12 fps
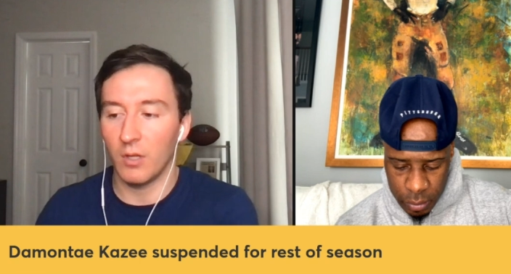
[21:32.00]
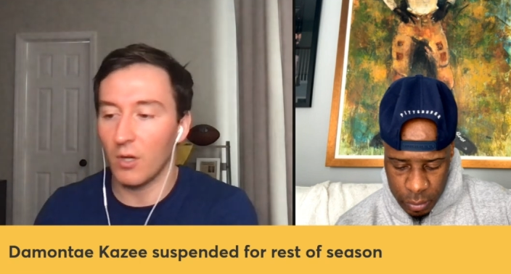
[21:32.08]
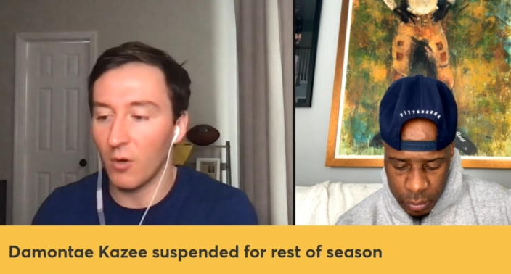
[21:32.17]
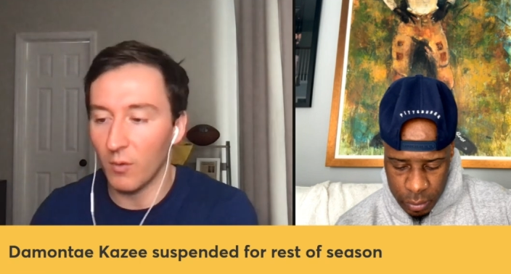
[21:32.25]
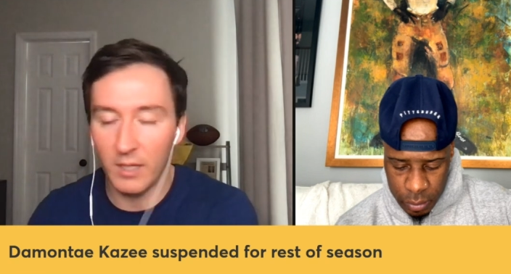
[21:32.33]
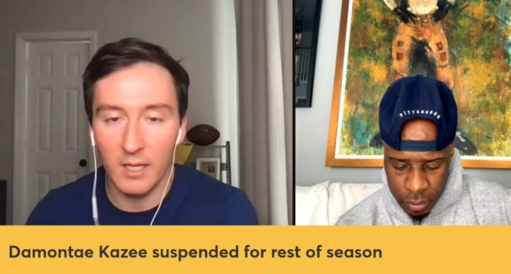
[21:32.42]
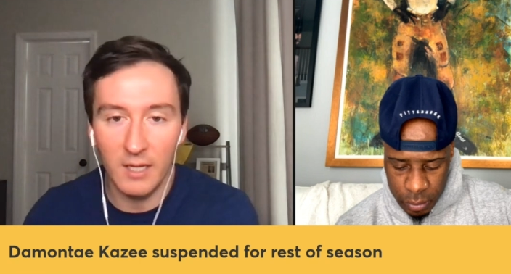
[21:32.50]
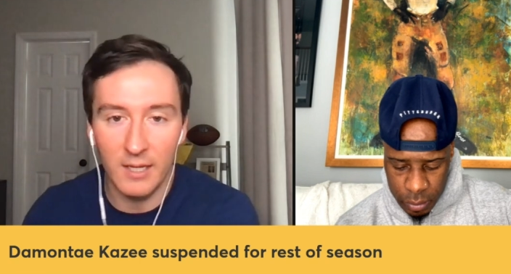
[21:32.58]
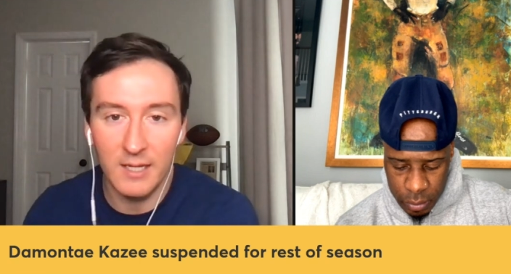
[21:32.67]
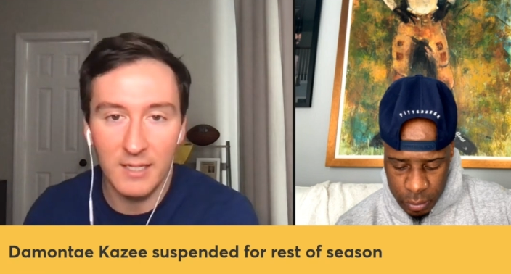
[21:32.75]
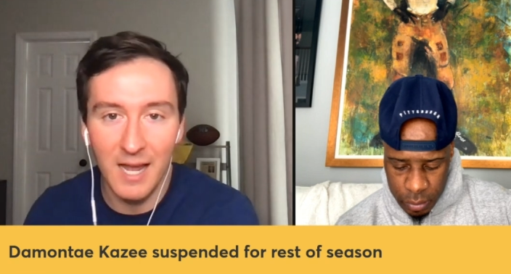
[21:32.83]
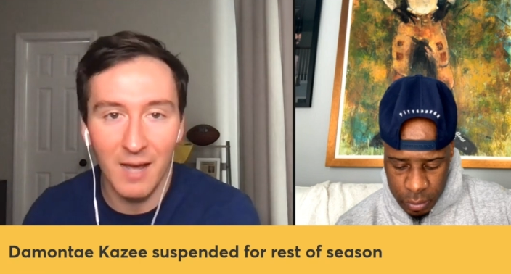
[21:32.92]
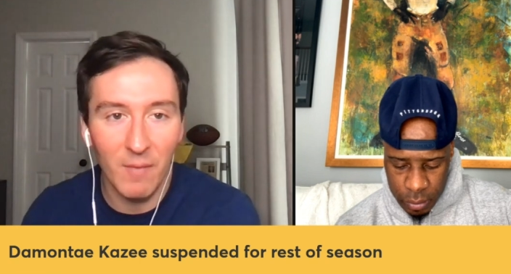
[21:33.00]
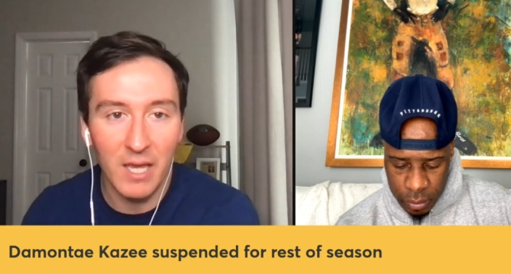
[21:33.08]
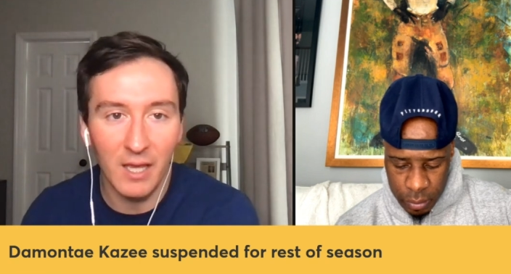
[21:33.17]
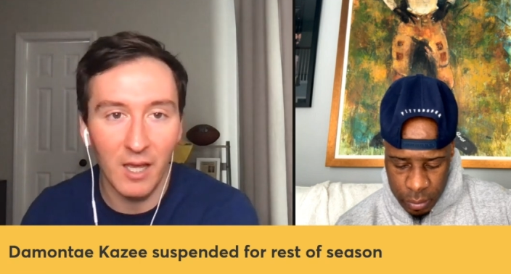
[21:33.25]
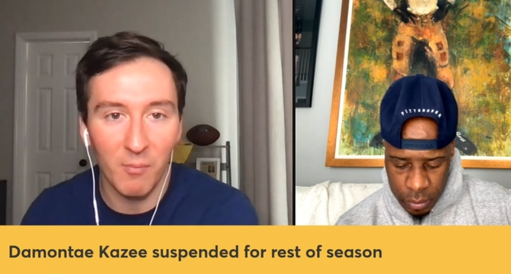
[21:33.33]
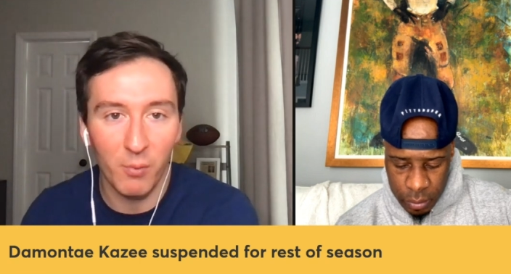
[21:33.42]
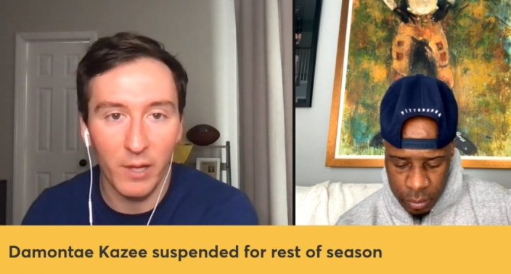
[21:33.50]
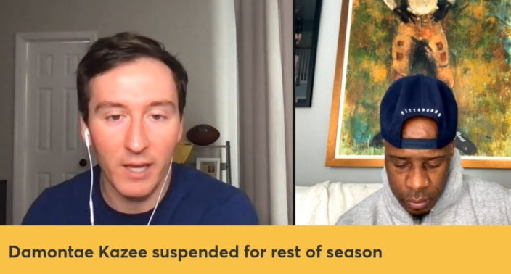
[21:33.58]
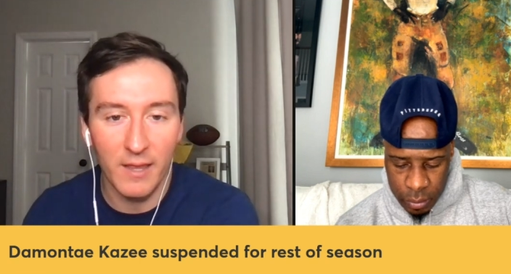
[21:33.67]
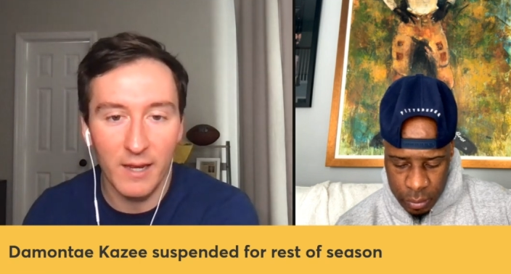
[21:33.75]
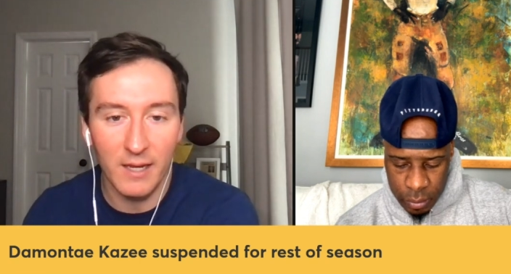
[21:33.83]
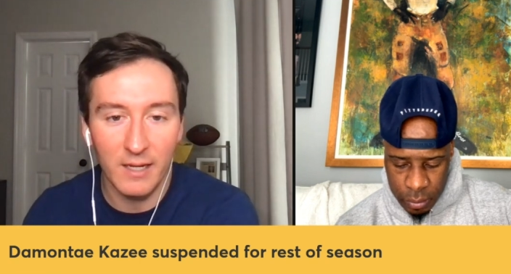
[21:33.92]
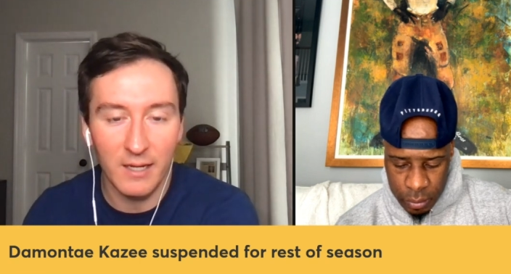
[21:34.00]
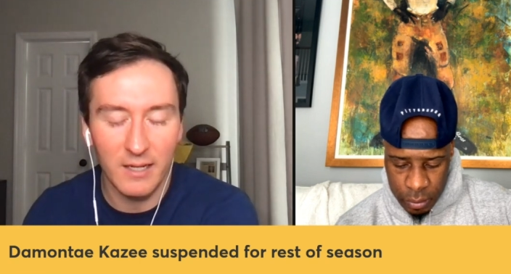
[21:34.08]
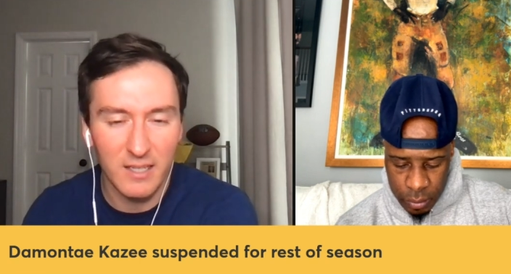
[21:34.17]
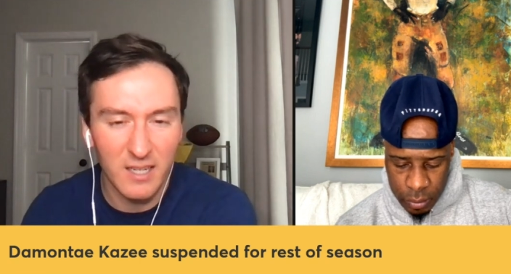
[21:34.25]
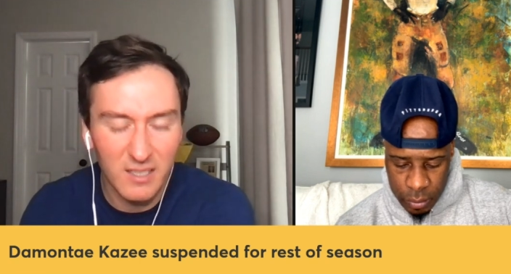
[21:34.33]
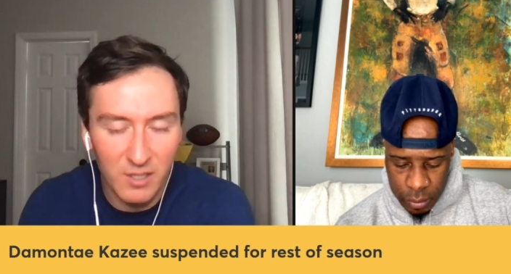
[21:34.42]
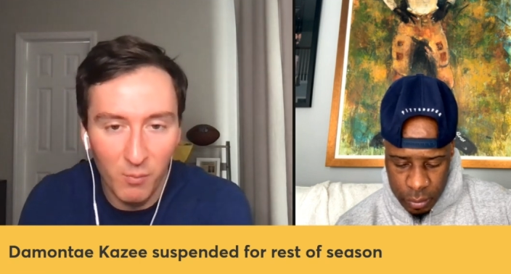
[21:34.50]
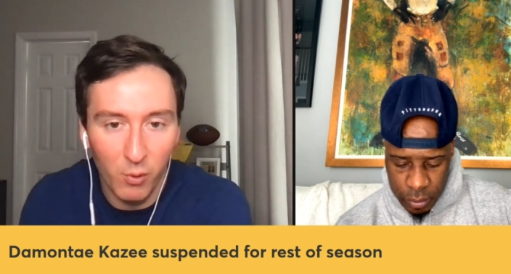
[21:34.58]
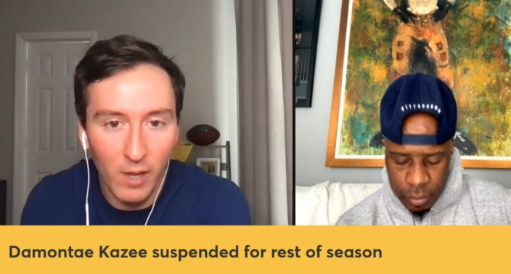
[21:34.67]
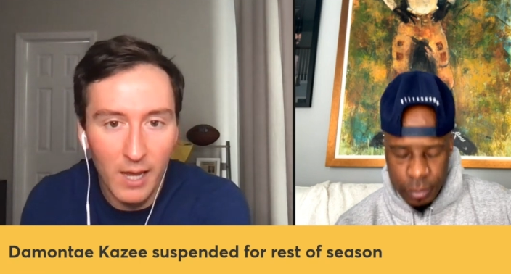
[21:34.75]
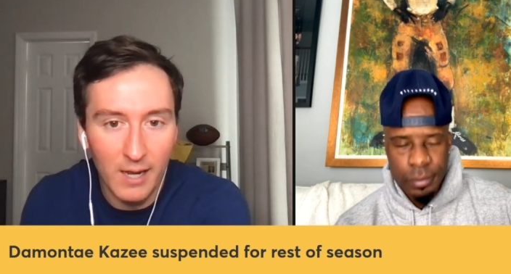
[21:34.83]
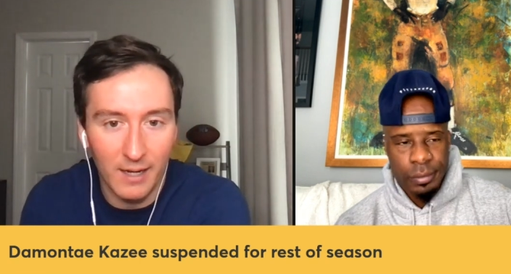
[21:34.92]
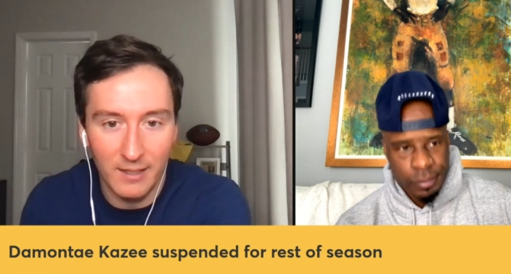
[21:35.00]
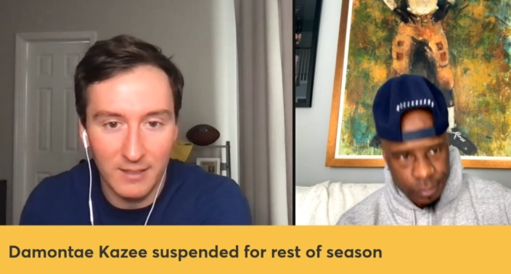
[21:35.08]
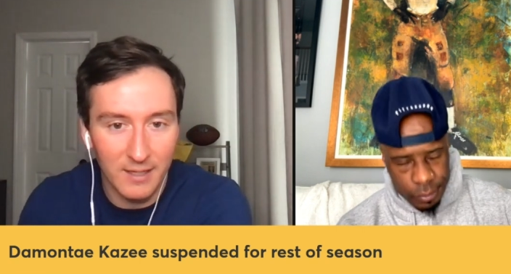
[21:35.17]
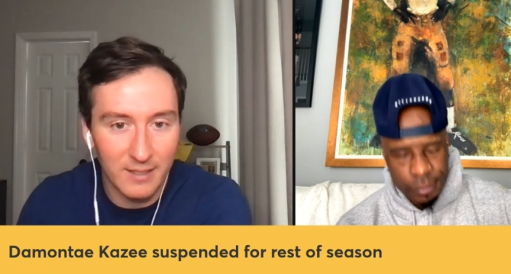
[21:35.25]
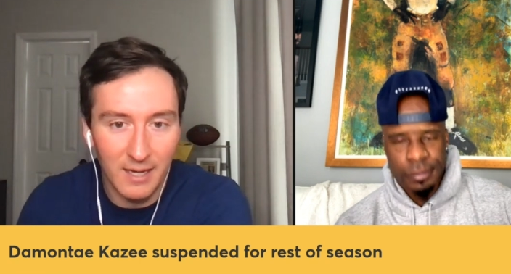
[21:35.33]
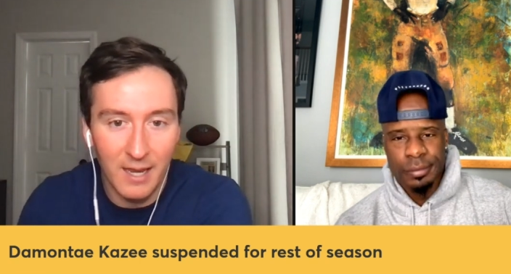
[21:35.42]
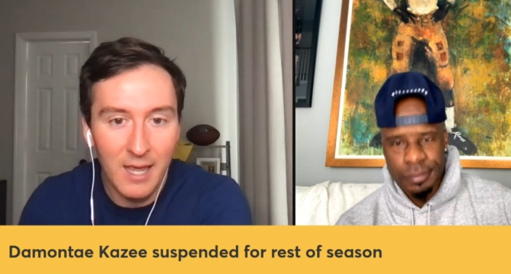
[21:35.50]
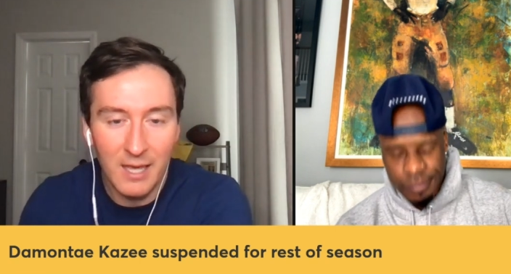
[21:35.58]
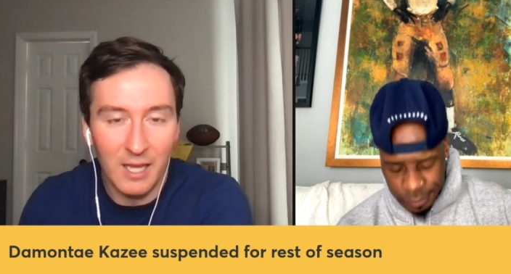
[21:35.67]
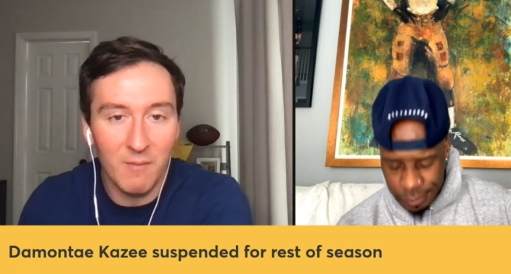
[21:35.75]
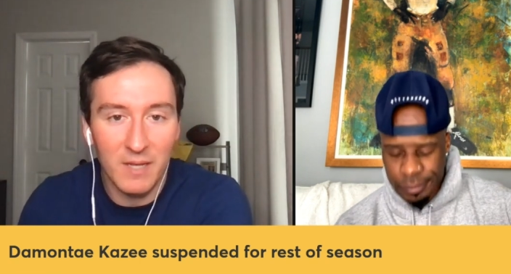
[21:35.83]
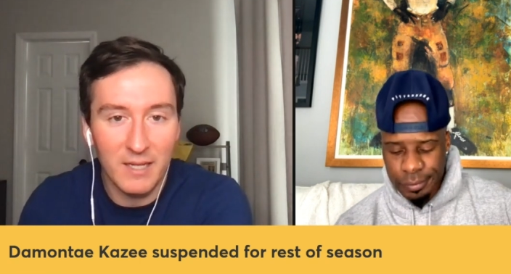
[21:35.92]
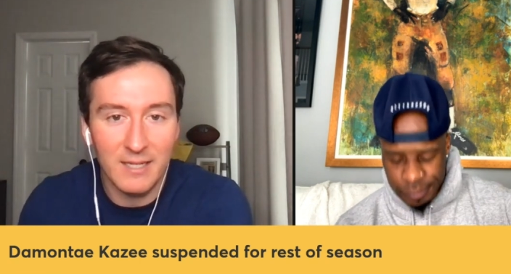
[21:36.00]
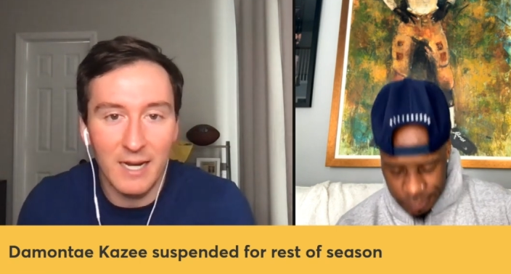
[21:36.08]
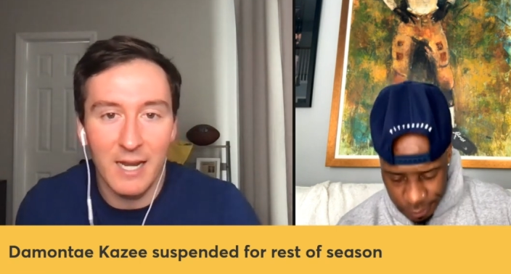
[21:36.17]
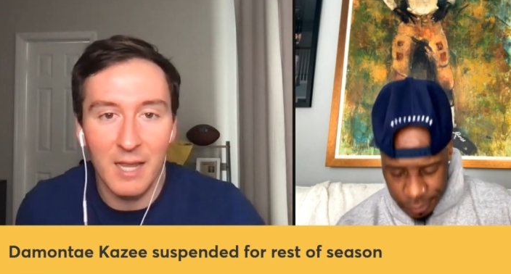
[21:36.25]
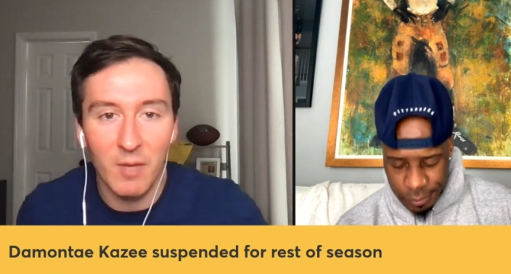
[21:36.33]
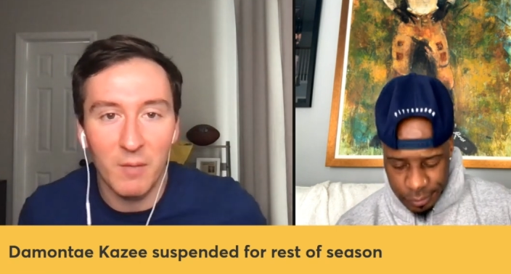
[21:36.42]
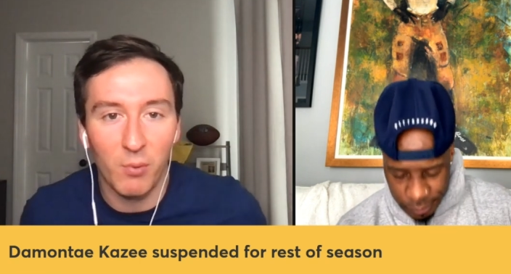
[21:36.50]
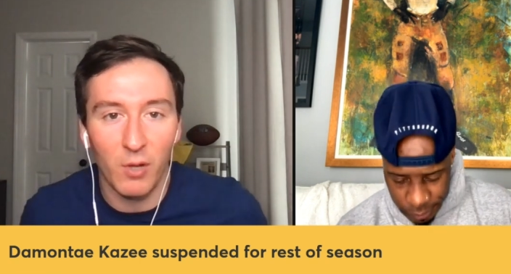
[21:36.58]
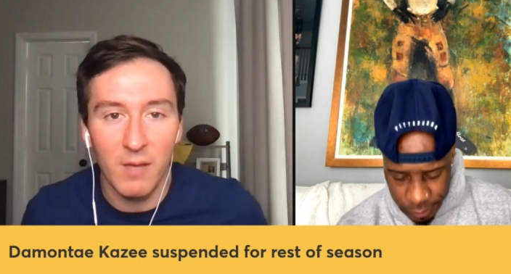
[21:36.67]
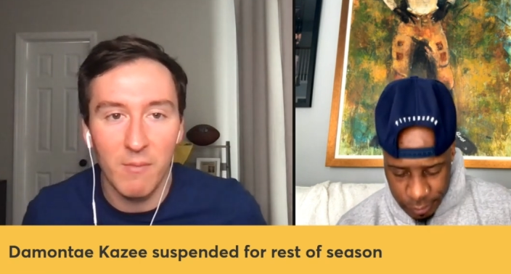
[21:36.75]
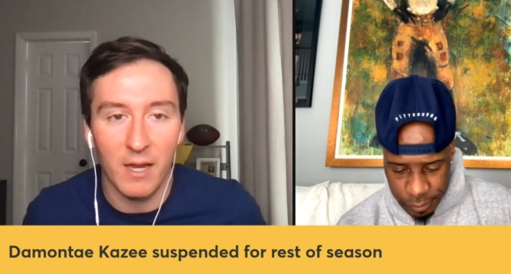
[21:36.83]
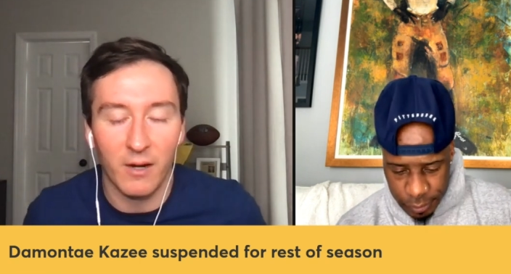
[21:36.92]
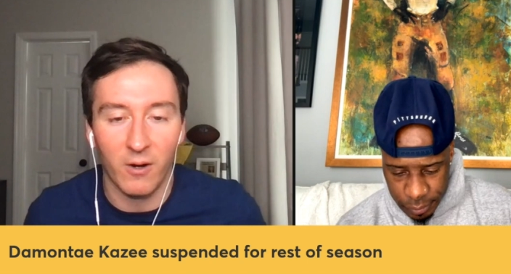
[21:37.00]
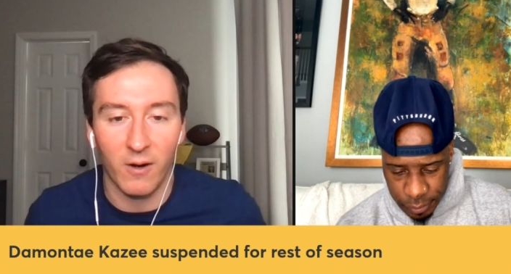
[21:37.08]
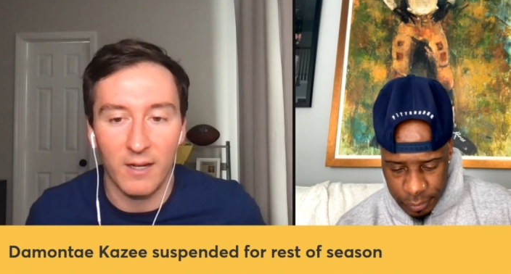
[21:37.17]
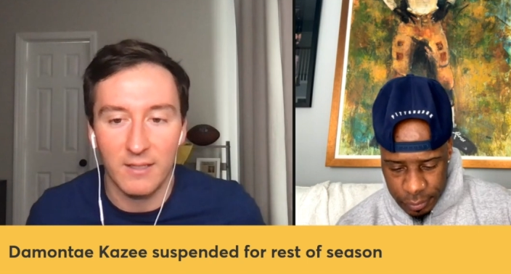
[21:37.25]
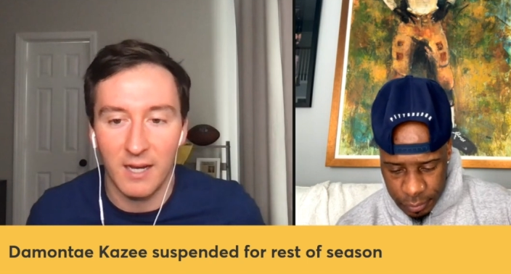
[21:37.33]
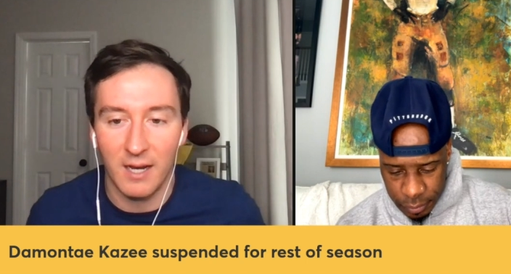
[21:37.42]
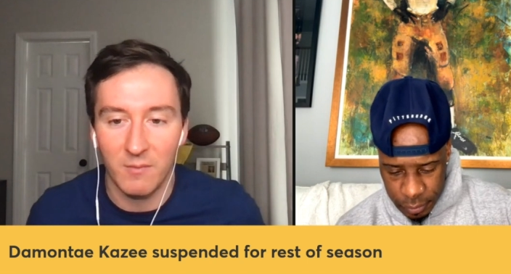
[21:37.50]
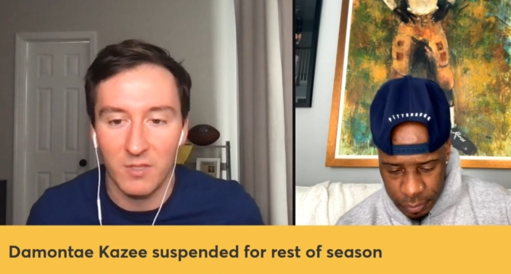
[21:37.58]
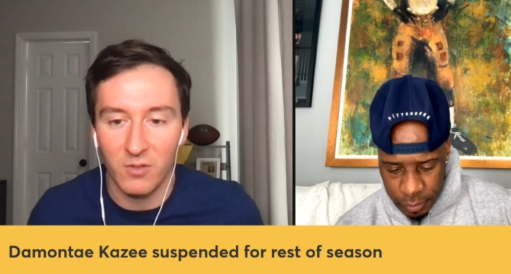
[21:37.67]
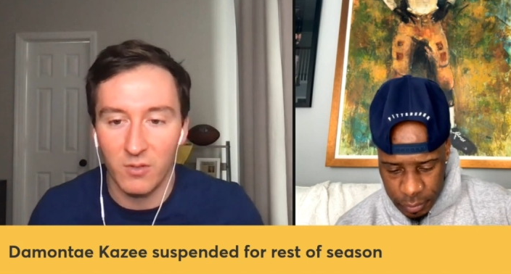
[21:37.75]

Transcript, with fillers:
Speaker 1: you know he he's not making a play that he needs to play, and he's a can be a dynamic playmaker at times.